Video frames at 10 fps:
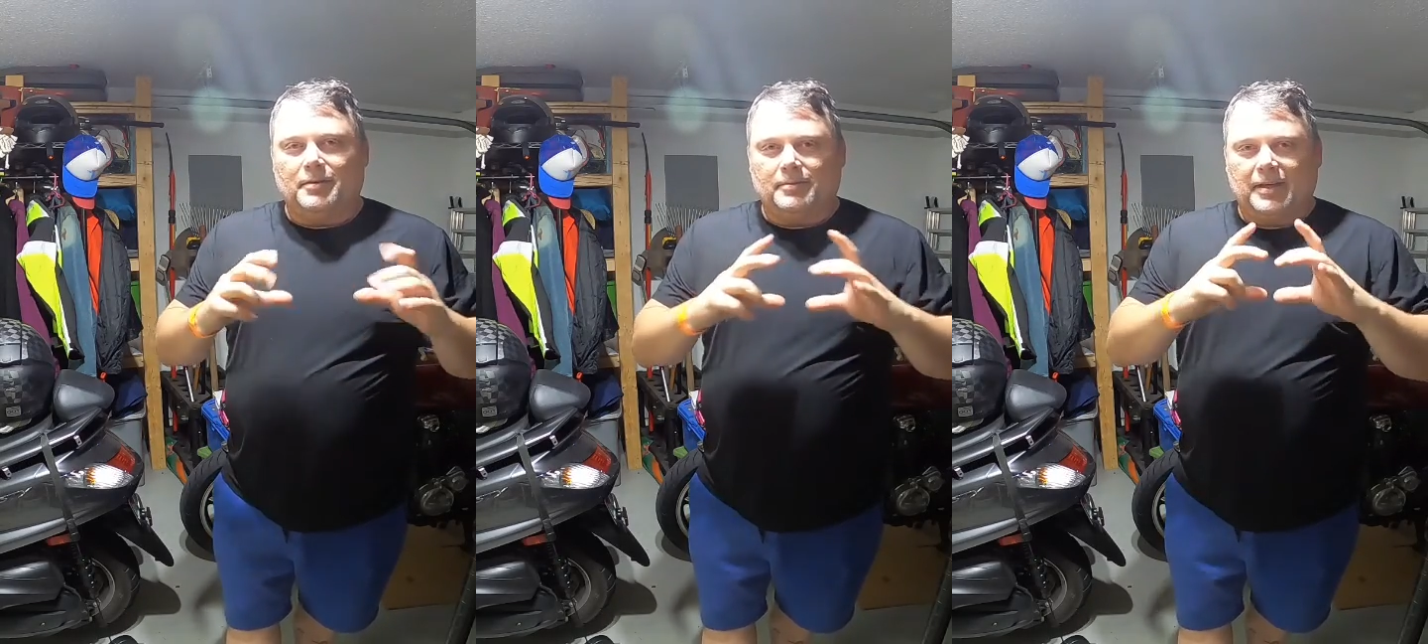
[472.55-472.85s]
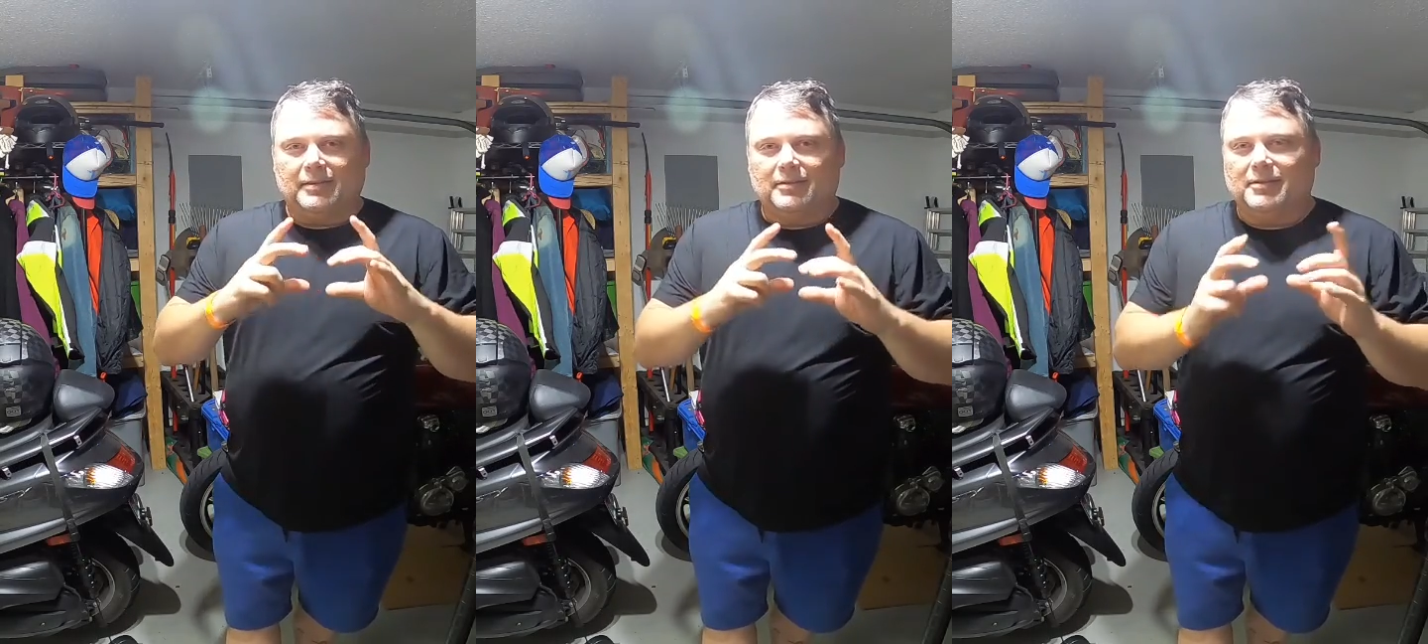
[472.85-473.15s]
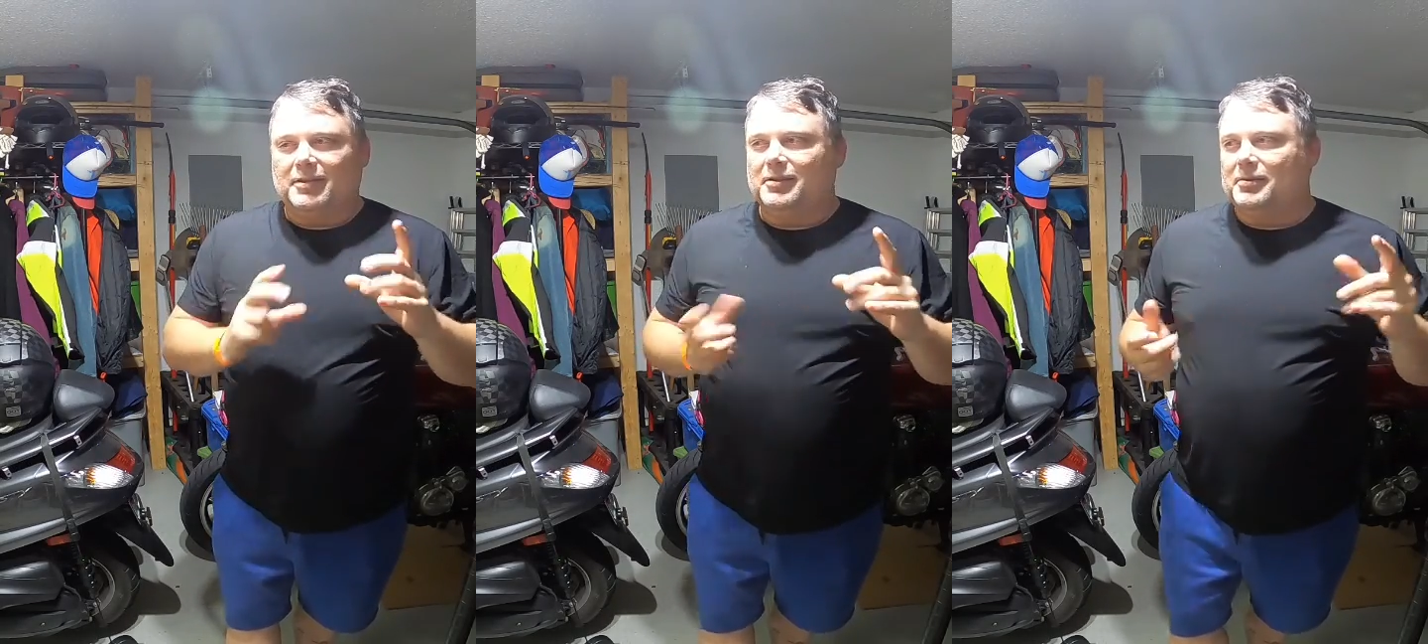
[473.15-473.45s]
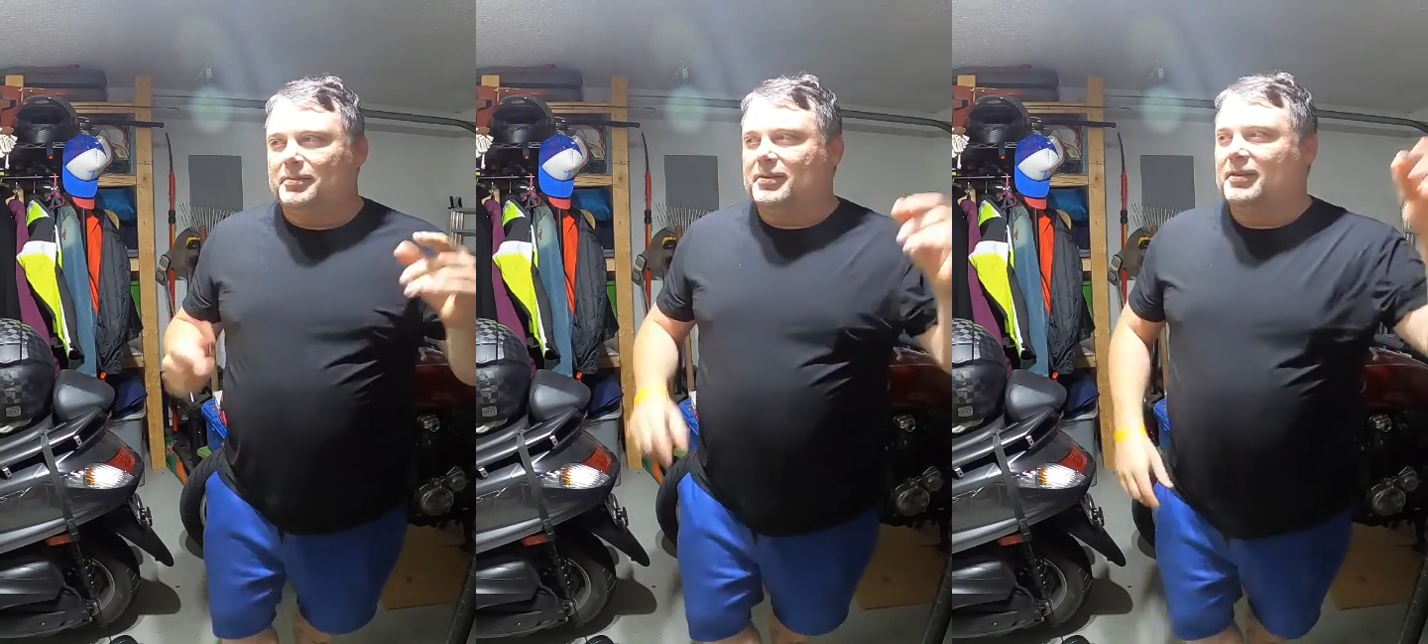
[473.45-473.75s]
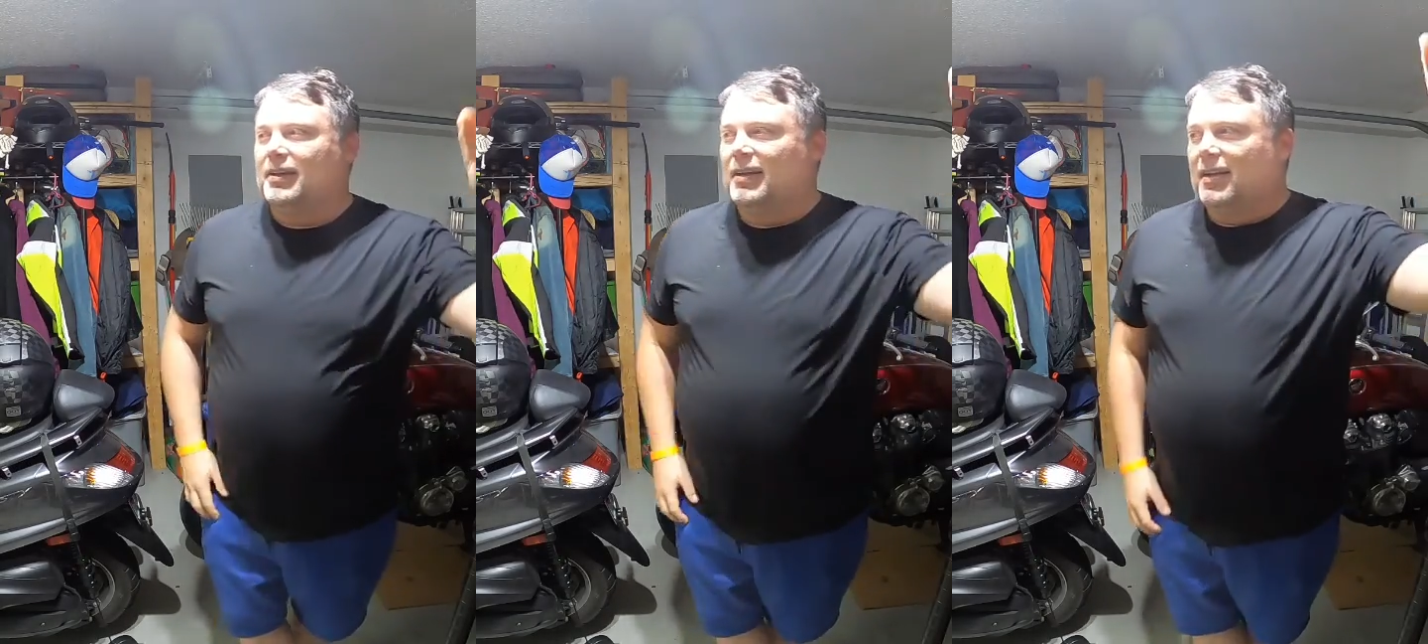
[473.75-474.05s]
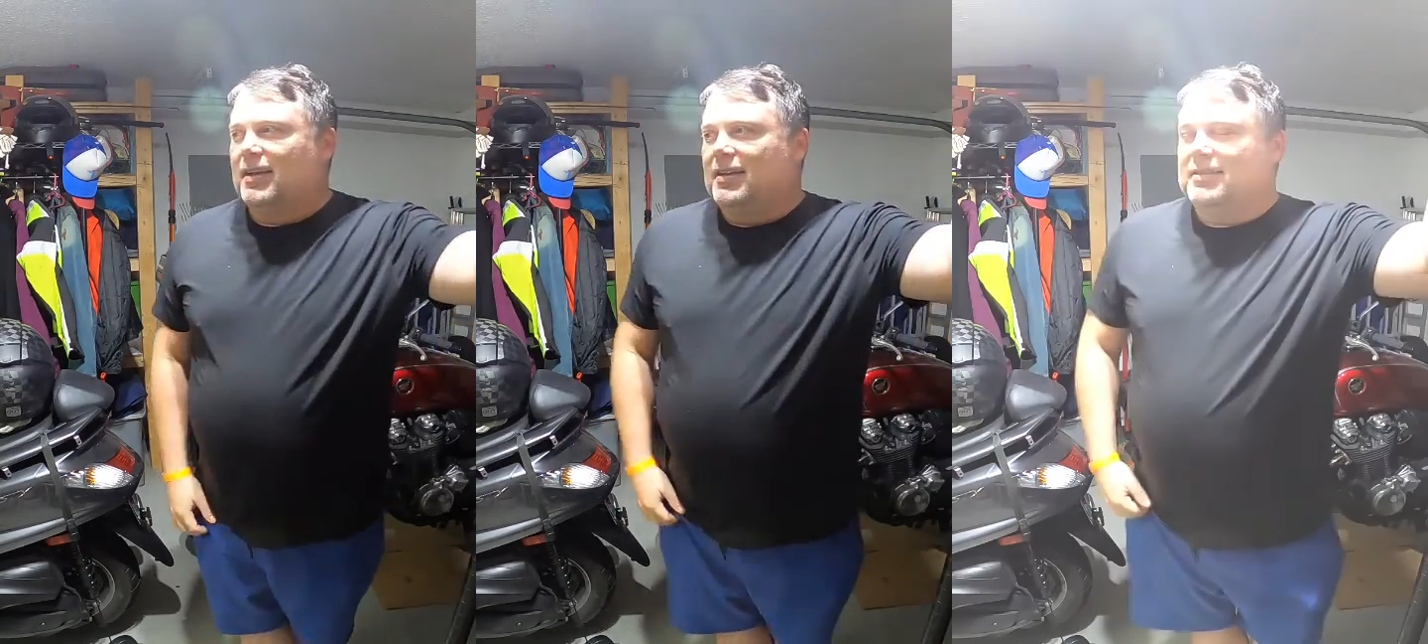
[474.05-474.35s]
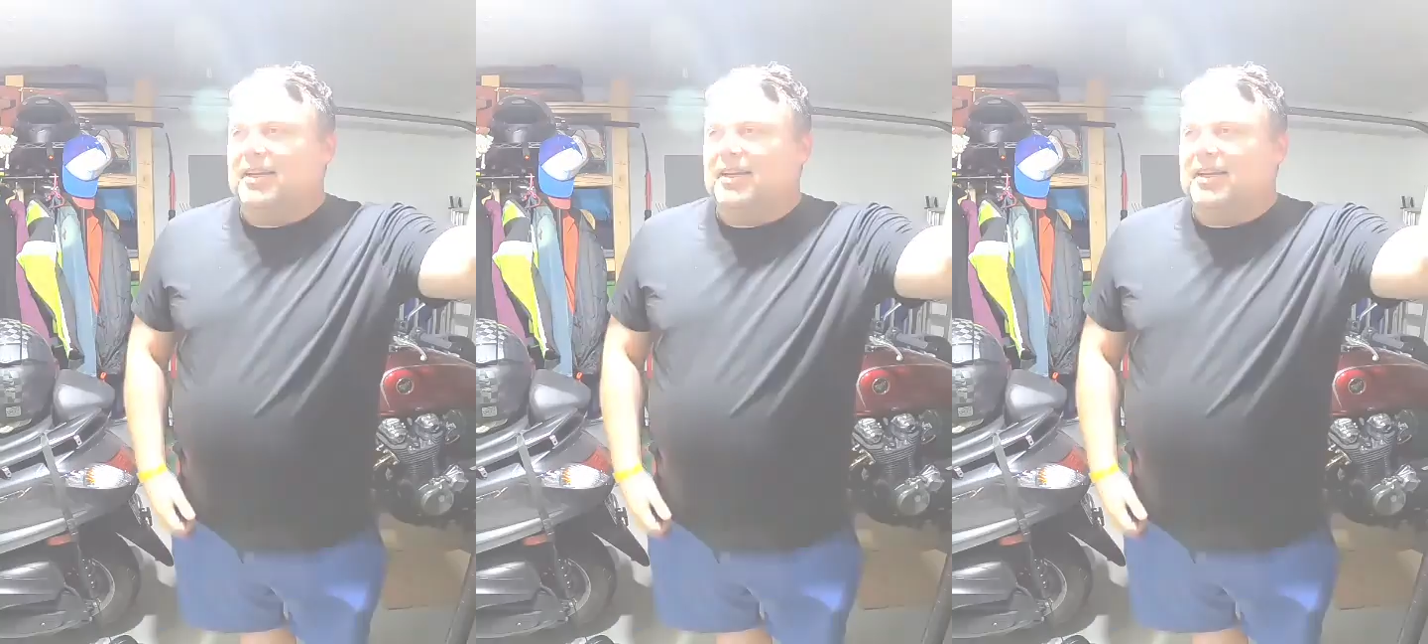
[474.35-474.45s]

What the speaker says: them like little cubes. It's